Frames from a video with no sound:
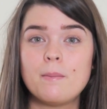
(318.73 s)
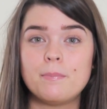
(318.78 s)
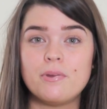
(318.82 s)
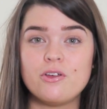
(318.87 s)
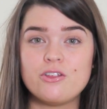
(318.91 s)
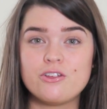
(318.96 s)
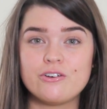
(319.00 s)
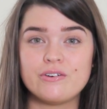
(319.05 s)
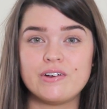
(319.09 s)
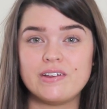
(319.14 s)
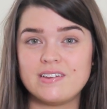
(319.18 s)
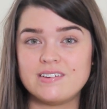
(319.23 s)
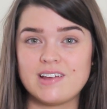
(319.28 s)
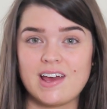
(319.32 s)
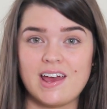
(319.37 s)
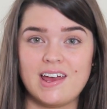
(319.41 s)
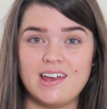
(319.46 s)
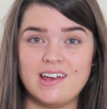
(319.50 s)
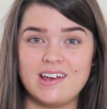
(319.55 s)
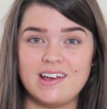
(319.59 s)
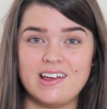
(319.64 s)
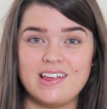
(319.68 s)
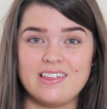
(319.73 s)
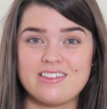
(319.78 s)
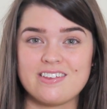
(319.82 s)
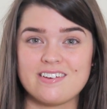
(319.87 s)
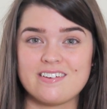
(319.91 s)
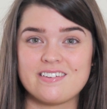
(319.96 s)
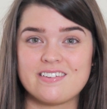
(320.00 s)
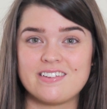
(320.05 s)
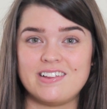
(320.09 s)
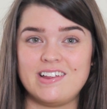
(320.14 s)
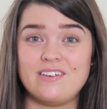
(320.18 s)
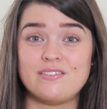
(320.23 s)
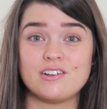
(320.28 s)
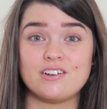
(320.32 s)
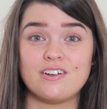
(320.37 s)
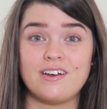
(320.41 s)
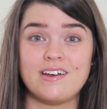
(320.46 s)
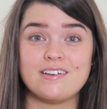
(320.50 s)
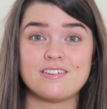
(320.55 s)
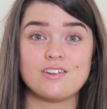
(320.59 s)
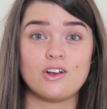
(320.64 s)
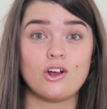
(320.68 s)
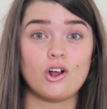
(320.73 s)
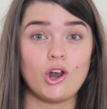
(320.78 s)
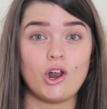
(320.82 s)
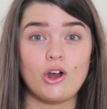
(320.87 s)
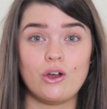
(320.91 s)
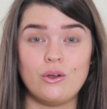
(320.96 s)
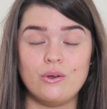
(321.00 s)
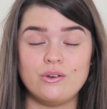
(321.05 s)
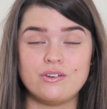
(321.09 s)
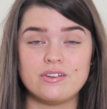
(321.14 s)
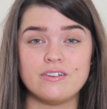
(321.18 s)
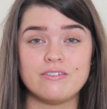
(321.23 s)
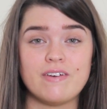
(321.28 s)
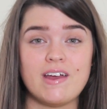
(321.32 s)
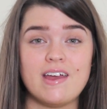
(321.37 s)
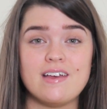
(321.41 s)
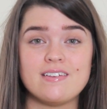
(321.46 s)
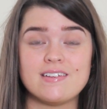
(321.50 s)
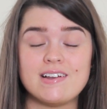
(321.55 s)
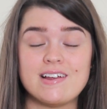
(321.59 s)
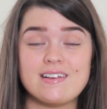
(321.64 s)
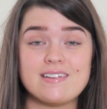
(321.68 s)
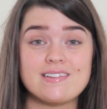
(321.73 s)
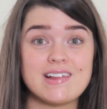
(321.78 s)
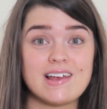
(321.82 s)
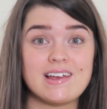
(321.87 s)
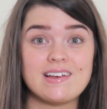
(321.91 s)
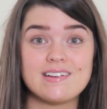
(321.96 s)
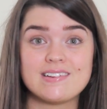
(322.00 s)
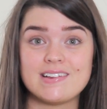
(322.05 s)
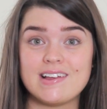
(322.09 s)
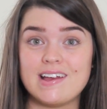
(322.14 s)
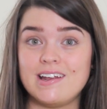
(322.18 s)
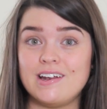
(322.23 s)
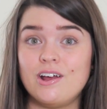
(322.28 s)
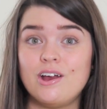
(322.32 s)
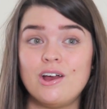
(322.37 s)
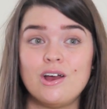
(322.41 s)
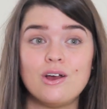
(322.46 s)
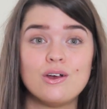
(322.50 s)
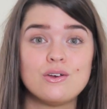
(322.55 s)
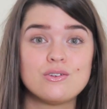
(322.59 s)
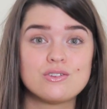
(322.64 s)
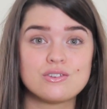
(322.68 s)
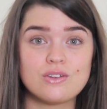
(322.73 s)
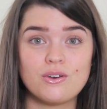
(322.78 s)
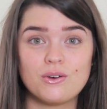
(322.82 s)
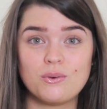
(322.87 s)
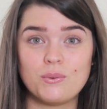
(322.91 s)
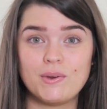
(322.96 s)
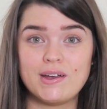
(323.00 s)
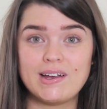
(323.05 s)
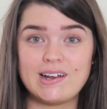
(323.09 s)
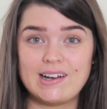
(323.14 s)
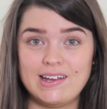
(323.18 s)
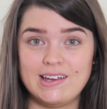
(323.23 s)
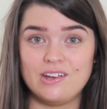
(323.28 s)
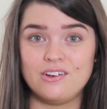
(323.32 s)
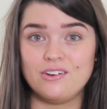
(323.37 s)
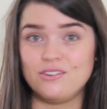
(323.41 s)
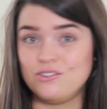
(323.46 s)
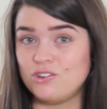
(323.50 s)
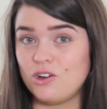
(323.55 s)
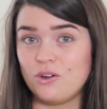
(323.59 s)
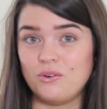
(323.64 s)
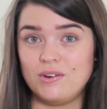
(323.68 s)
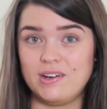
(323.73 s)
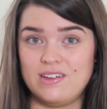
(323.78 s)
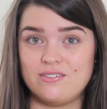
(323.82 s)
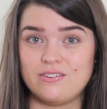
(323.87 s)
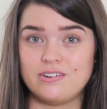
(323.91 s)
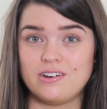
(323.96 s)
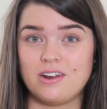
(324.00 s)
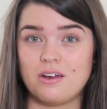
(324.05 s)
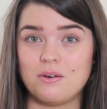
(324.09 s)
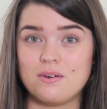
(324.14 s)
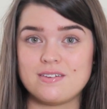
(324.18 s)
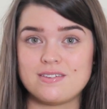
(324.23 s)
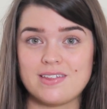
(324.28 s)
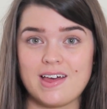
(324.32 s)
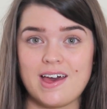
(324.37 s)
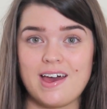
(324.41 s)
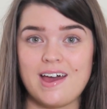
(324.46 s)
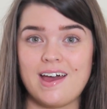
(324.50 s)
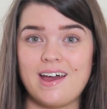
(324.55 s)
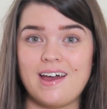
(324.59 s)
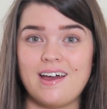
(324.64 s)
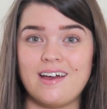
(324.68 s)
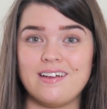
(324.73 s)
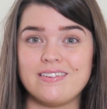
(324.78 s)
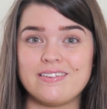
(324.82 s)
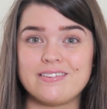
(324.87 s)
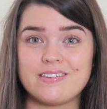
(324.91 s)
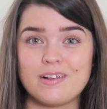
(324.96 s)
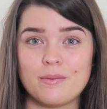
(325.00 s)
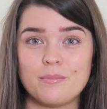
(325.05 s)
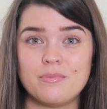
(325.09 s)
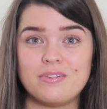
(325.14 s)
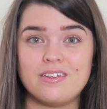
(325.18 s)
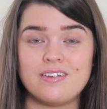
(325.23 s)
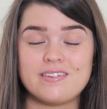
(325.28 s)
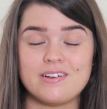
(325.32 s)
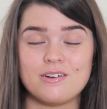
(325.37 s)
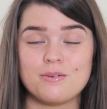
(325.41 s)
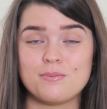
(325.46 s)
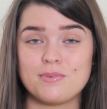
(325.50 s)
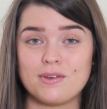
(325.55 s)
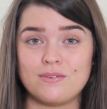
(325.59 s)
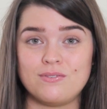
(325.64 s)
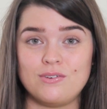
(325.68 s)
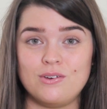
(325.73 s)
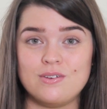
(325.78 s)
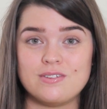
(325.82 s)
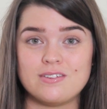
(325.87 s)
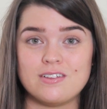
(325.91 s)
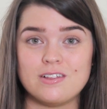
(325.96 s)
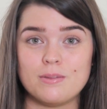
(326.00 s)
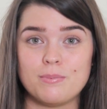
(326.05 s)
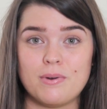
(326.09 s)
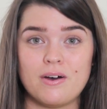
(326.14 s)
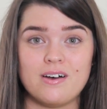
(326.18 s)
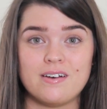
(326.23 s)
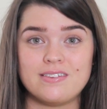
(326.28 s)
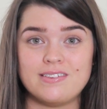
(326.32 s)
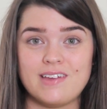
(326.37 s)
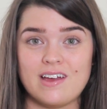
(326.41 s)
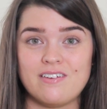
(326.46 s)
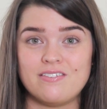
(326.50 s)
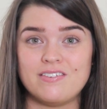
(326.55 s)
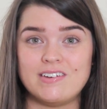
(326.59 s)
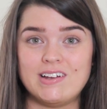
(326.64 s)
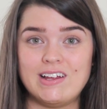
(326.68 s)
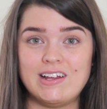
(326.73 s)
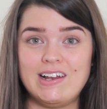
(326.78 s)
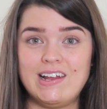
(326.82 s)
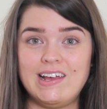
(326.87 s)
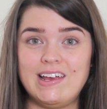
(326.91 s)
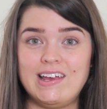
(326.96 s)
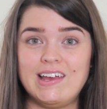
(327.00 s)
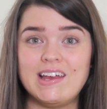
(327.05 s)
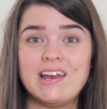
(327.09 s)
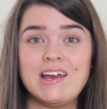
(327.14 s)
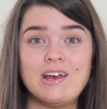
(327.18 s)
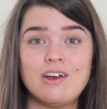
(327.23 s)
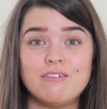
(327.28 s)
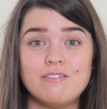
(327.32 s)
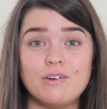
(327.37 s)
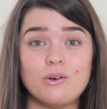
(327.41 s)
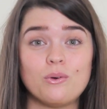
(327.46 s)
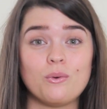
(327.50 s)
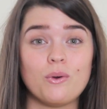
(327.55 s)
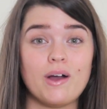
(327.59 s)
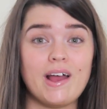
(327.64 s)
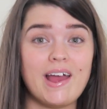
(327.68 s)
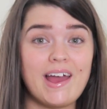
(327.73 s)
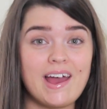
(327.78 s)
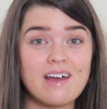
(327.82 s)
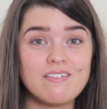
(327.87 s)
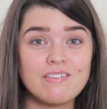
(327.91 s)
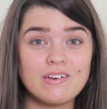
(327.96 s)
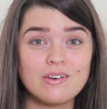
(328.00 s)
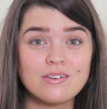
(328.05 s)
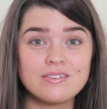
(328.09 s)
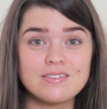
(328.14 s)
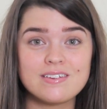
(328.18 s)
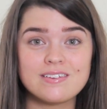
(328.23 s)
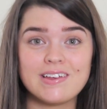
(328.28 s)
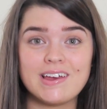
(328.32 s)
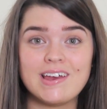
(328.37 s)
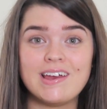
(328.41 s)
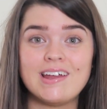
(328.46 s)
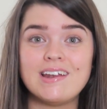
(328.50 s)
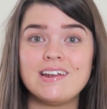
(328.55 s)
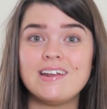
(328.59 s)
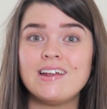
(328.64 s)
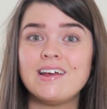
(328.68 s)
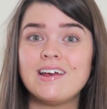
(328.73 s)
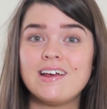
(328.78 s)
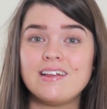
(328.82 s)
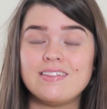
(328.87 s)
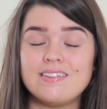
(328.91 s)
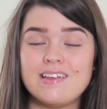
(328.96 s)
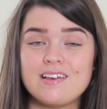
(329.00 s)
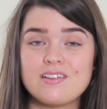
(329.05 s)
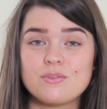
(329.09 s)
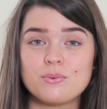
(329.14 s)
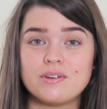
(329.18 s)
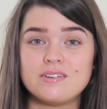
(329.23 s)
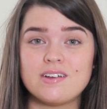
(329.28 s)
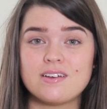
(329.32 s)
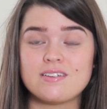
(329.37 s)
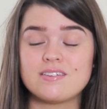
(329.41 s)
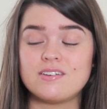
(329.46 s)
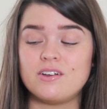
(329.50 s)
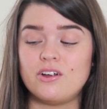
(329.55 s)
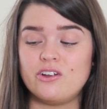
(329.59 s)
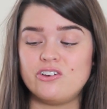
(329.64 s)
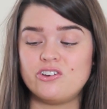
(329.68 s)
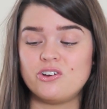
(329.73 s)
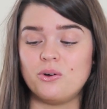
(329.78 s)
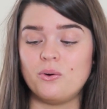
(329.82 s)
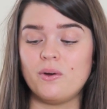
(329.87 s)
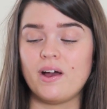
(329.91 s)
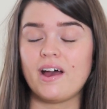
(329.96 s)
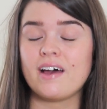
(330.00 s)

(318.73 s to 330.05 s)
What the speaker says: But during the day it just leaves a nice glow to the face and it sinks in so quickly you don't even know it's there. And some of the serums I've used in the past definitely feel quite heavy on the skin. This one doesn't at all.